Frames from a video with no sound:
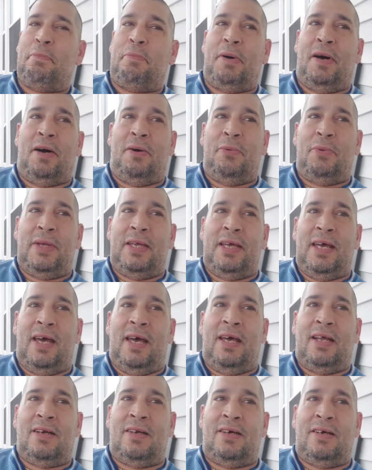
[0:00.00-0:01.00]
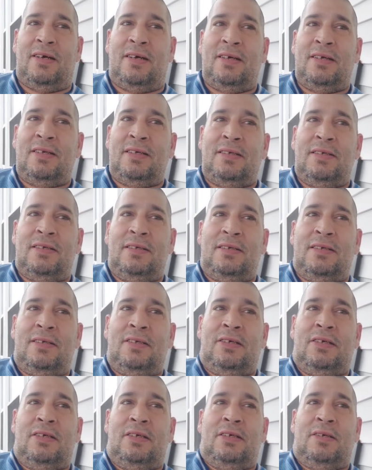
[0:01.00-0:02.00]
but we had uh
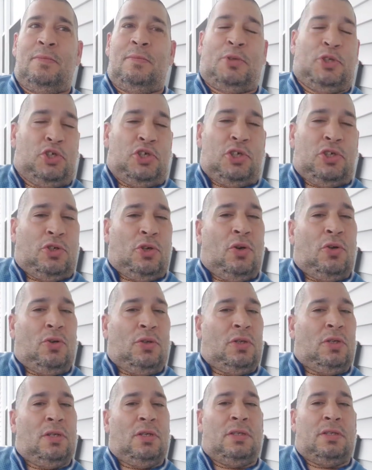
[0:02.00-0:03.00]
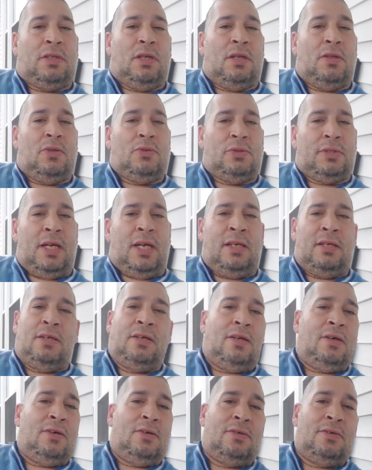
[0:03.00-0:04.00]
but she told, told the lieutenant
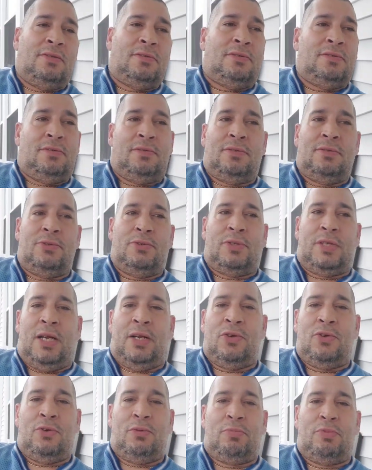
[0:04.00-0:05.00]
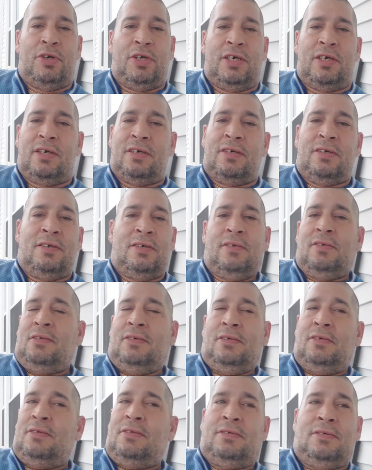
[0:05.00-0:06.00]
no lieutenant obriga
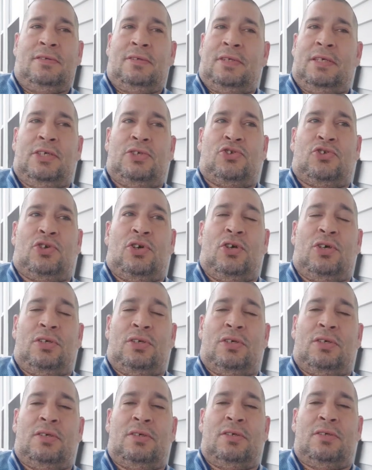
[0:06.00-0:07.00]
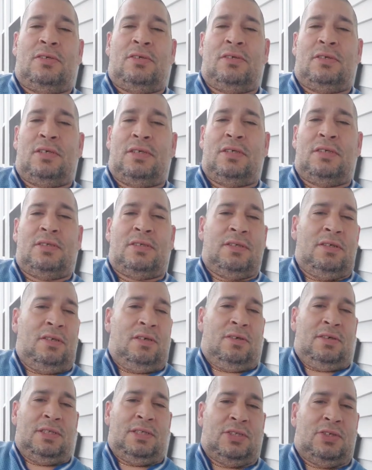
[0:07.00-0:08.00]
he's good he's you
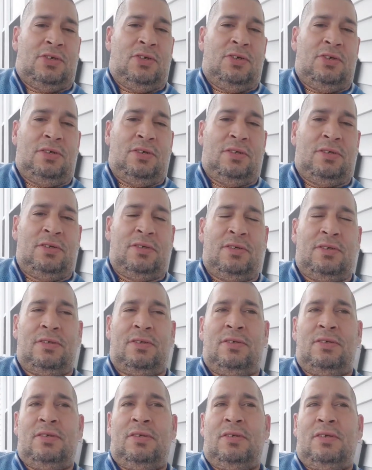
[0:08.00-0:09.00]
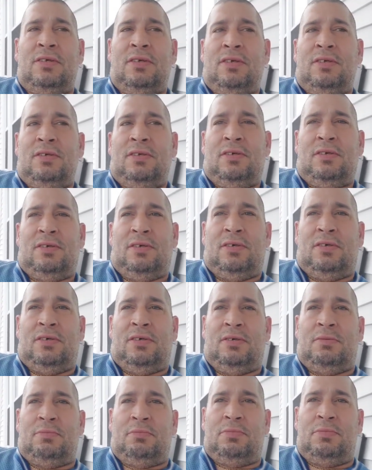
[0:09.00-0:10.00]
know he's good.
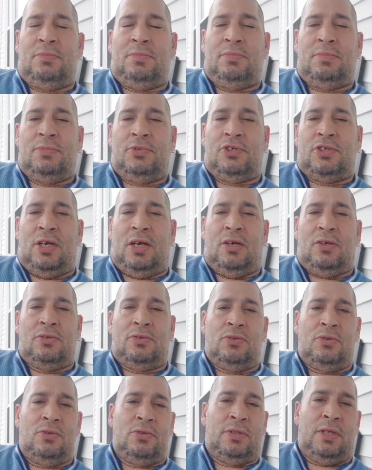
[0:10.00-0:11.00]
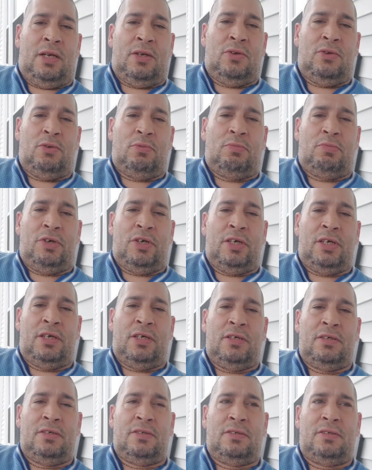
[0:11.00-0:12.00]
Um, Lieutenant
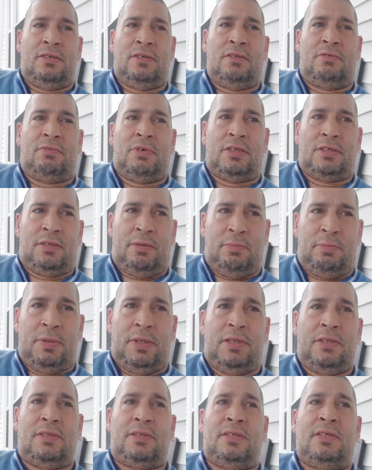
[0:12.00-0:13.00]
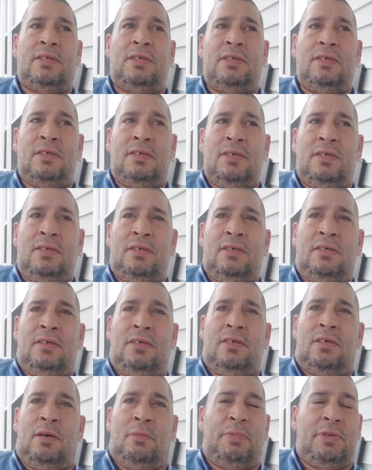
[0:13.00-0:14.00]
Obriga, rest in peace.
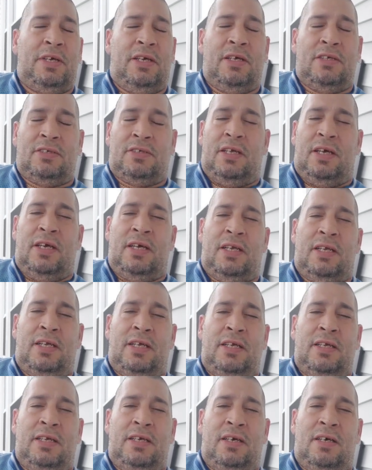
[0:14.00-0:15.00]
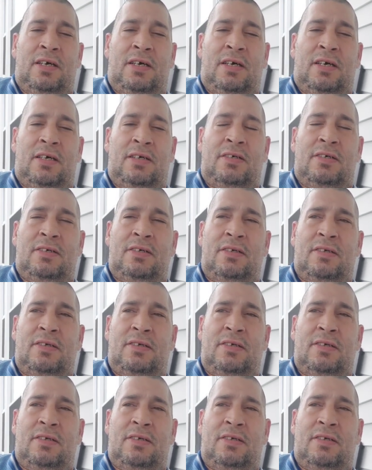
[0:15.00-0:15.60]
A couple years later, he uh, I